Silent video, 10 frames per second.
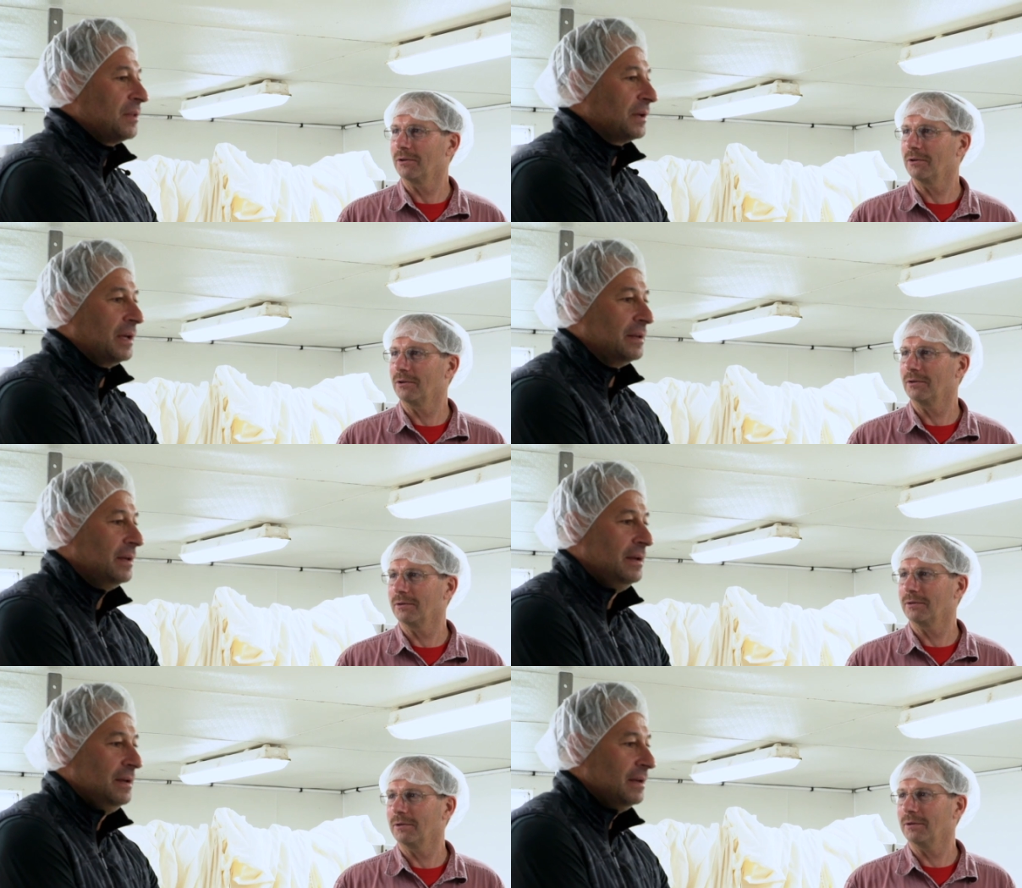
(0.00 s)
Speaker 1: look at
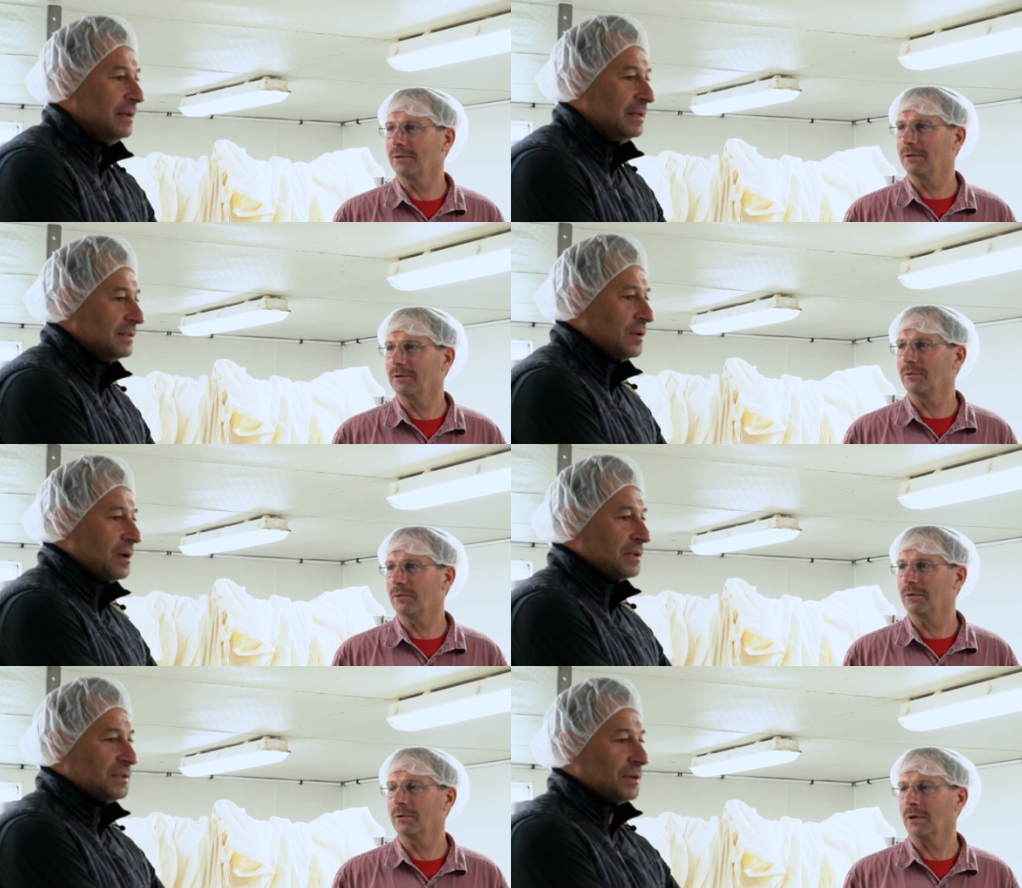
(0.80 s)
as
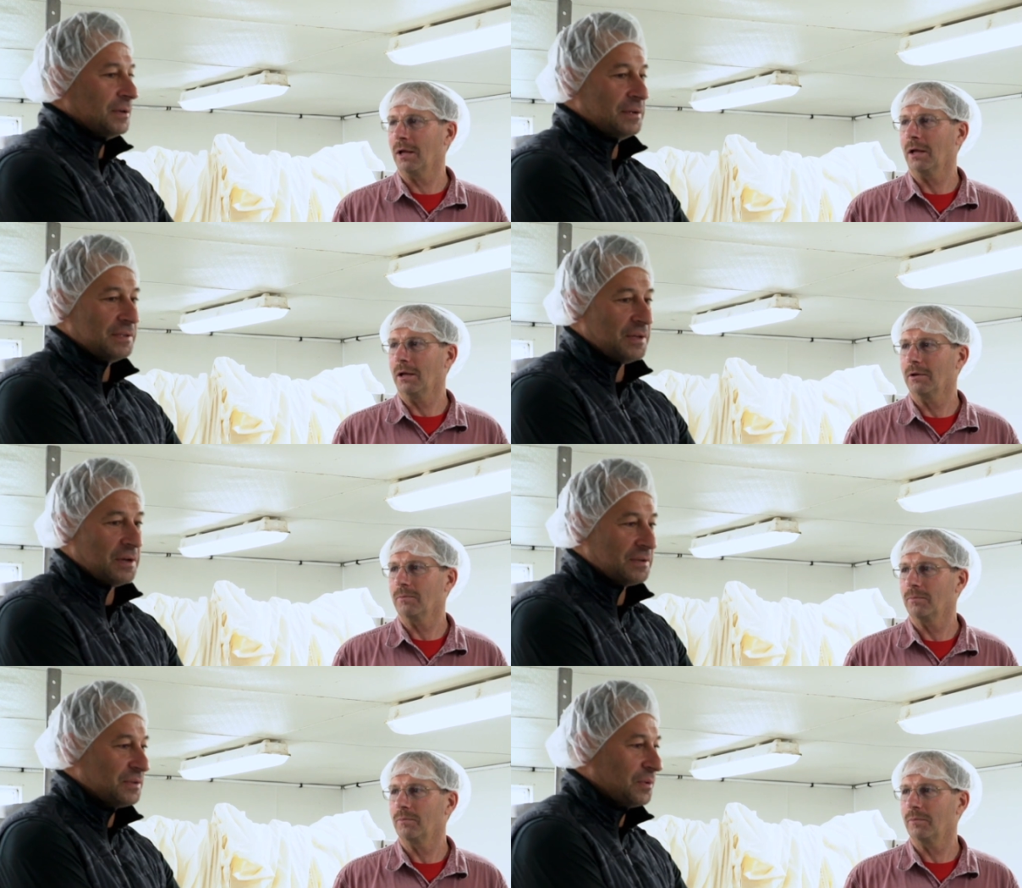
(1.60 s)
long as they're as
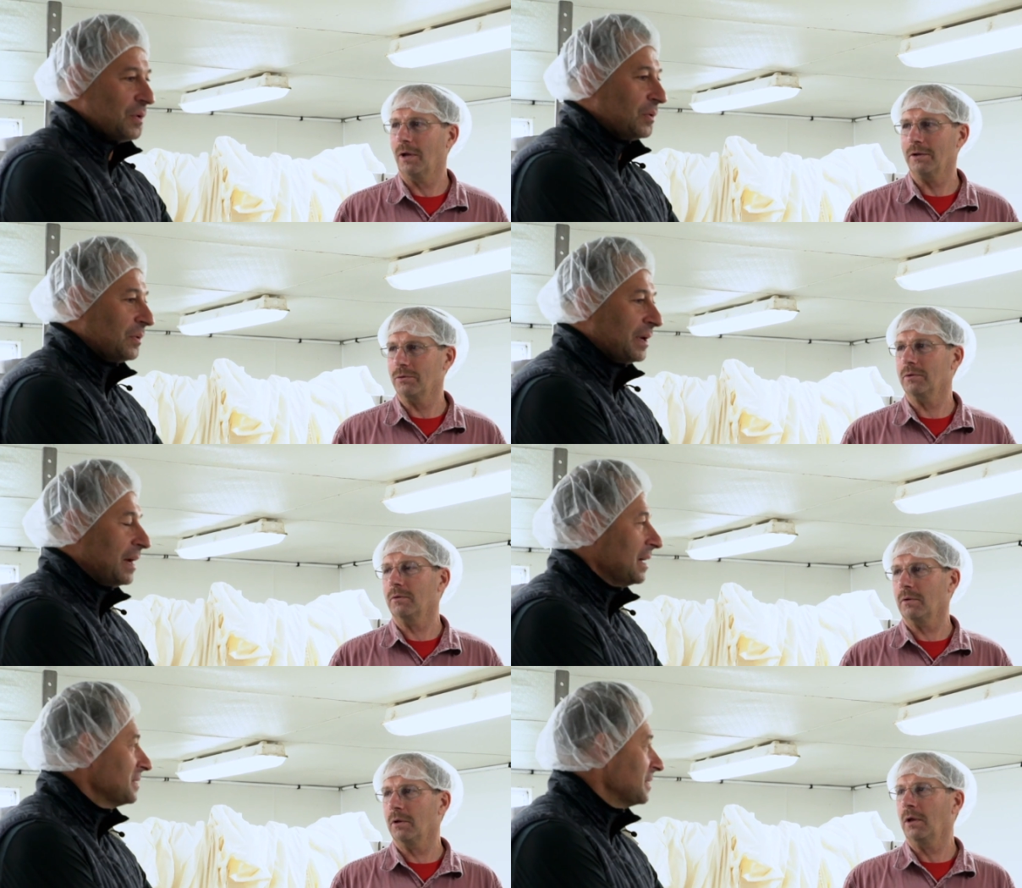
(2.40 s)
long as they're local
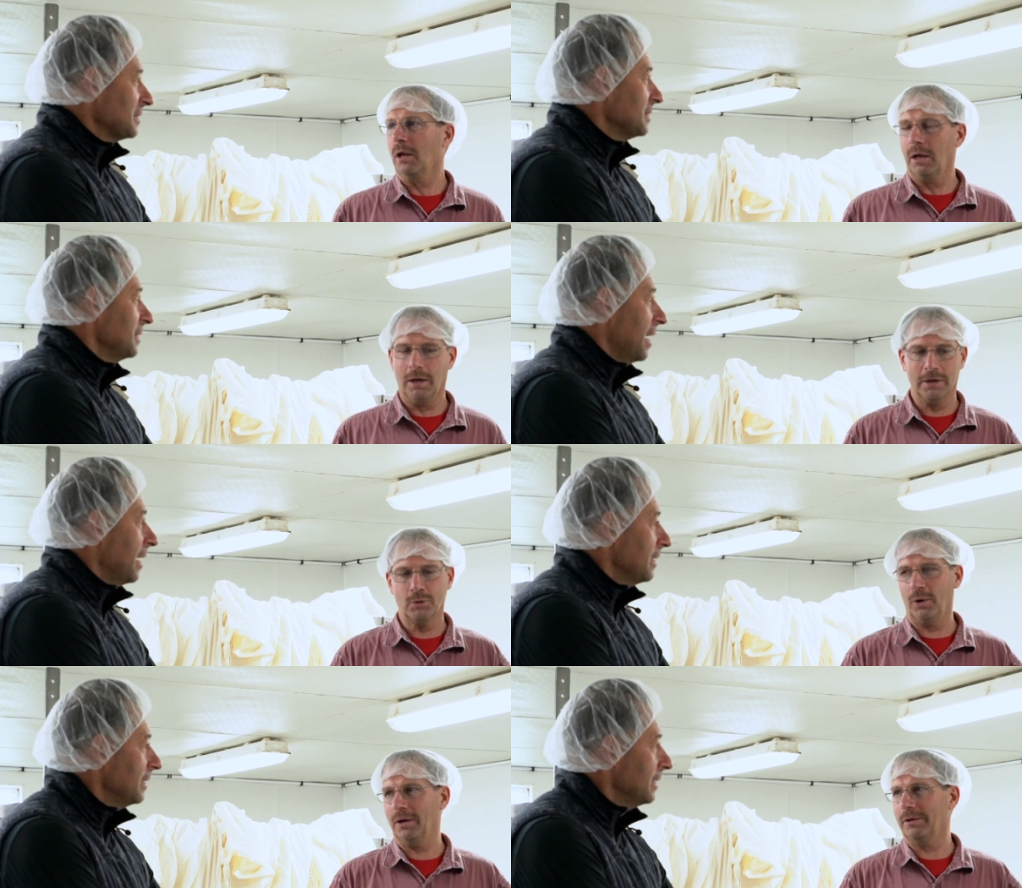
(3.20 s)
guys and yeah.
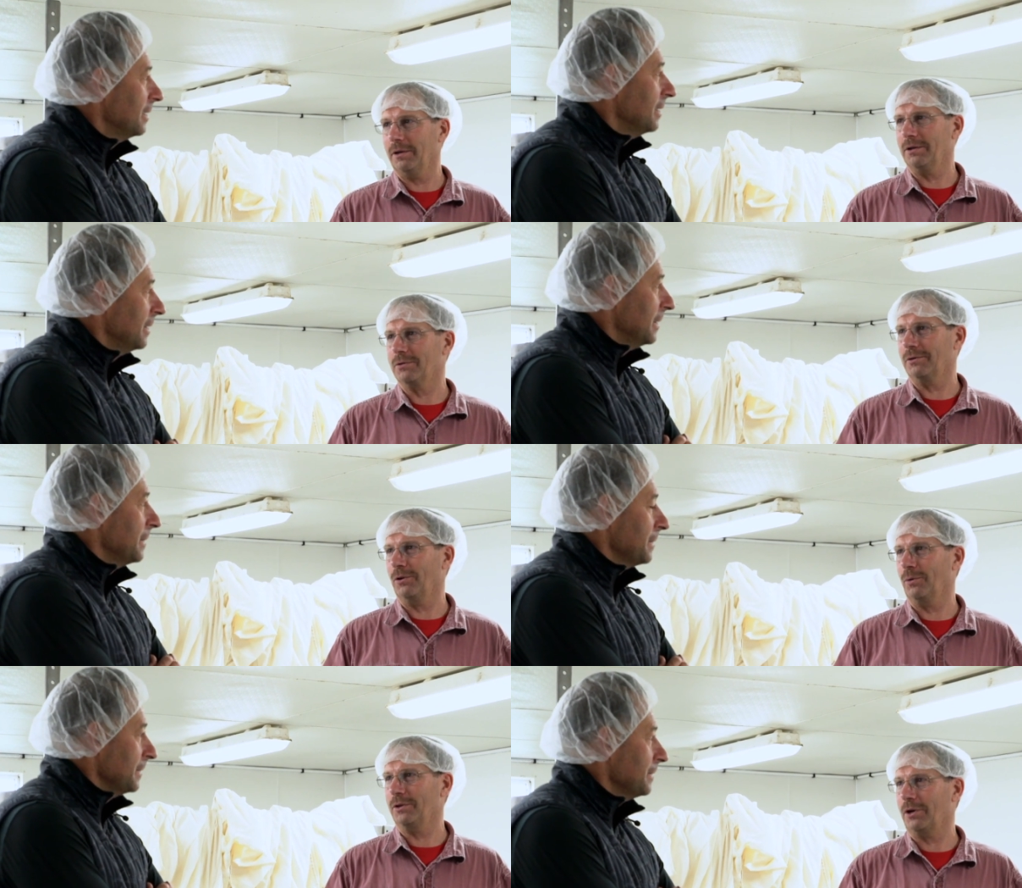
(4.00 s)
Speaker 2: that's the way it is. this you
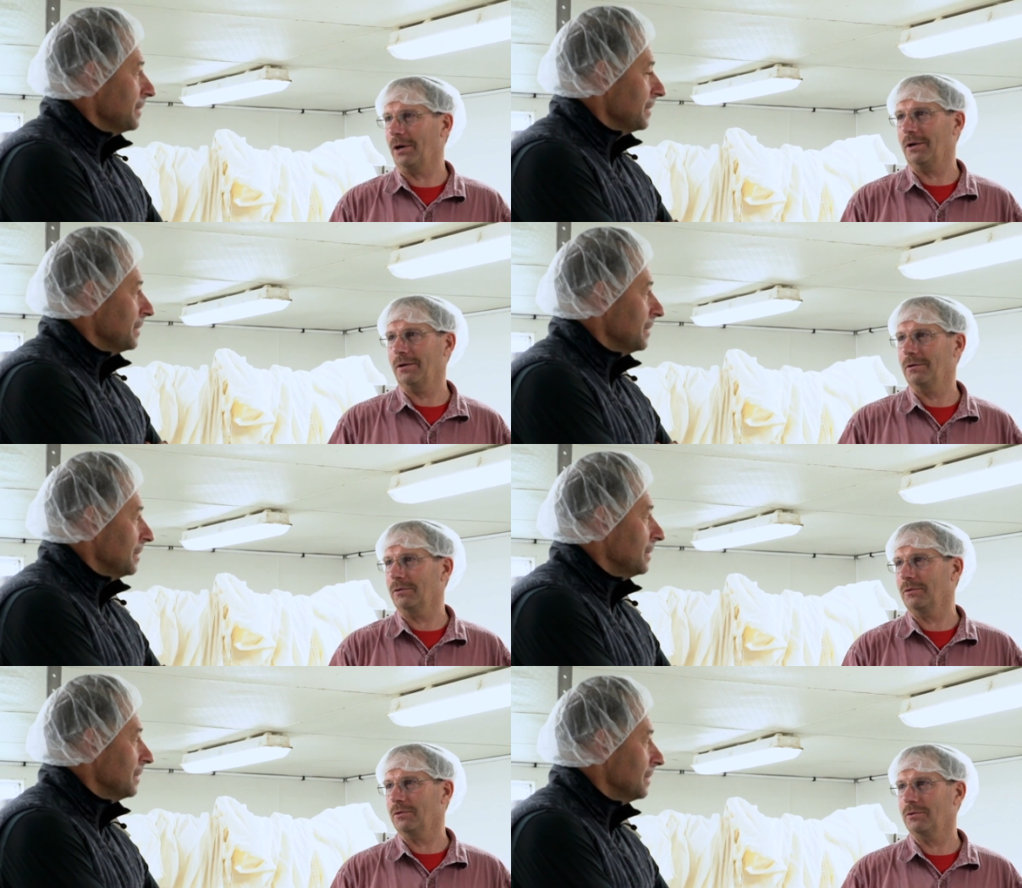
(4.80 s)
know we try to
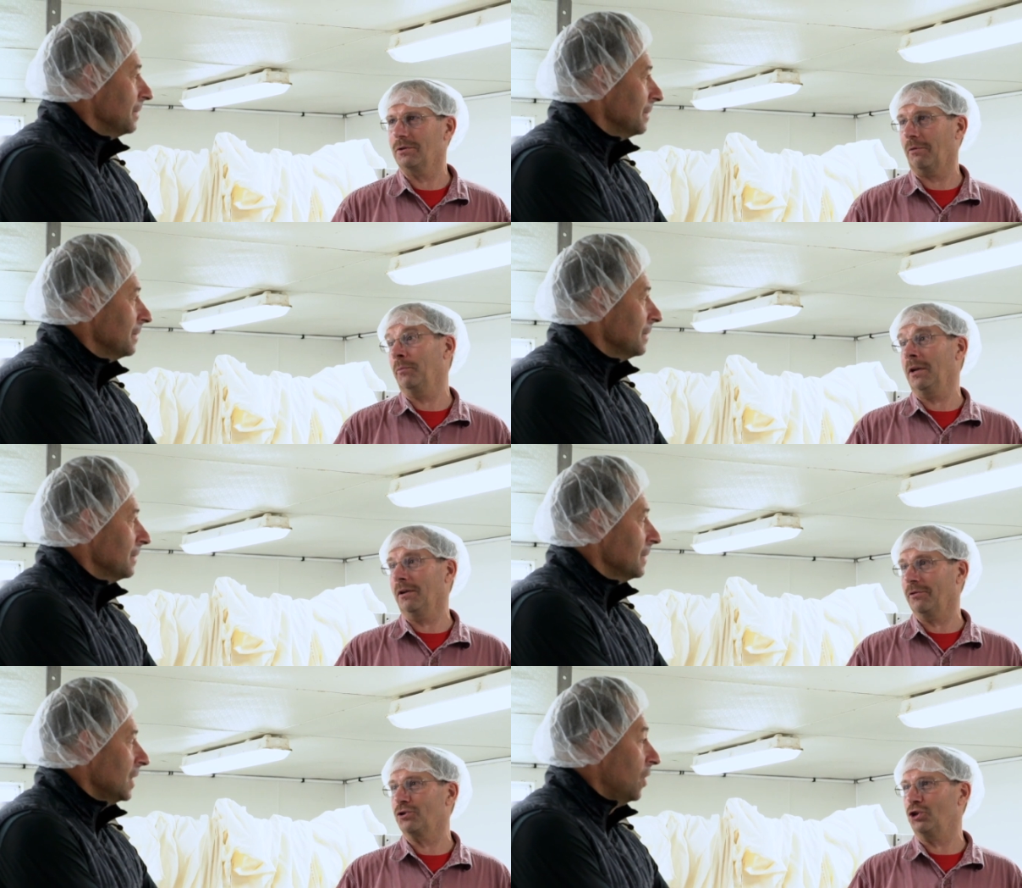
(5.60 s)
not
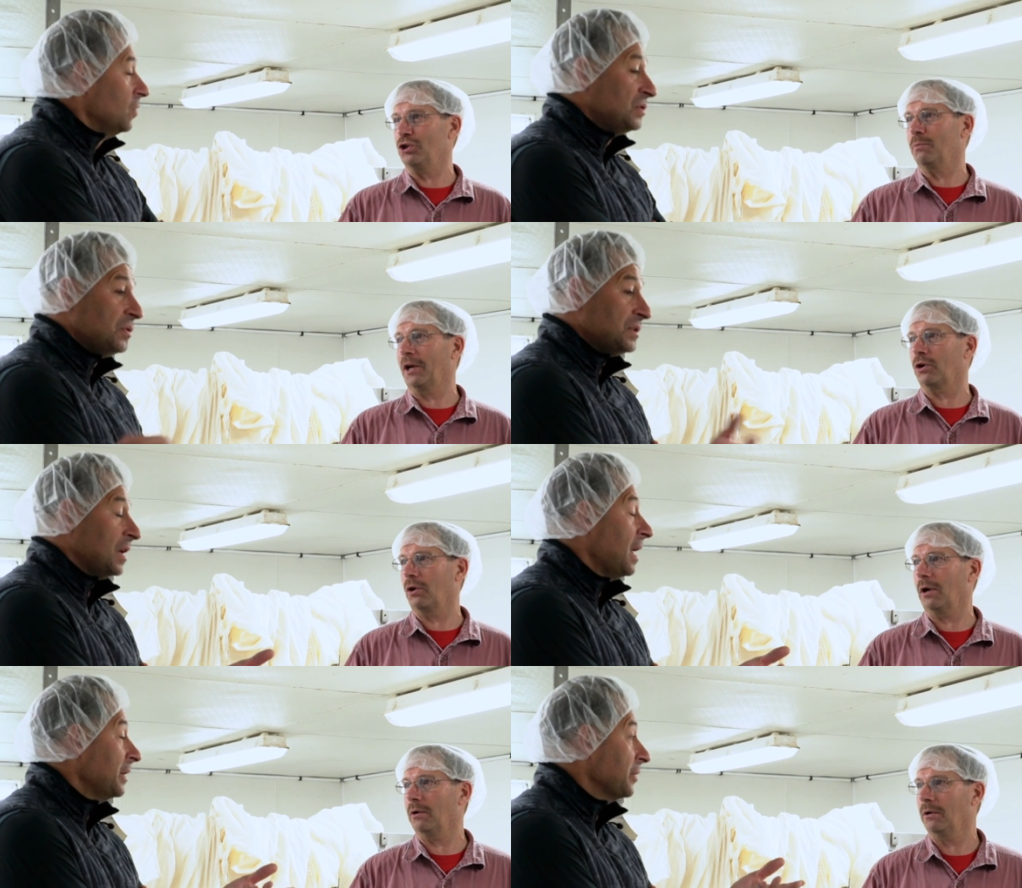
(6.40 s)
many of us who's
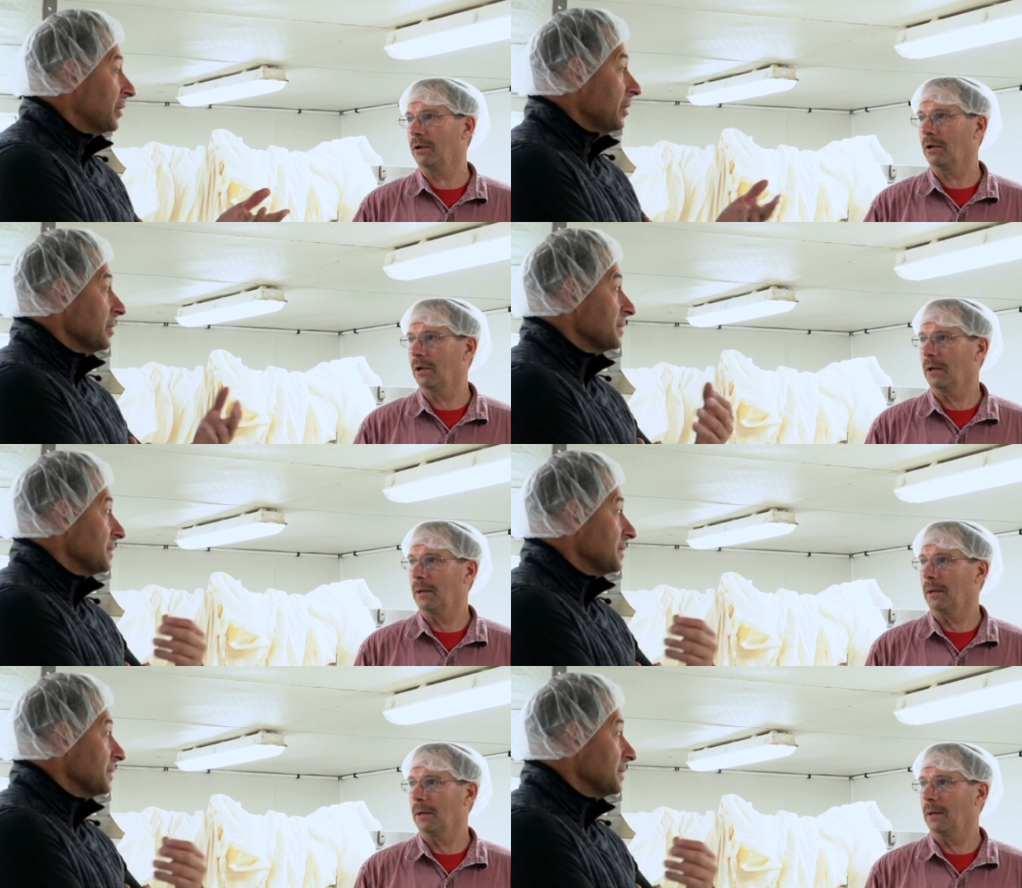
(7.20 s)
using a lot of your
Speaker 1: curds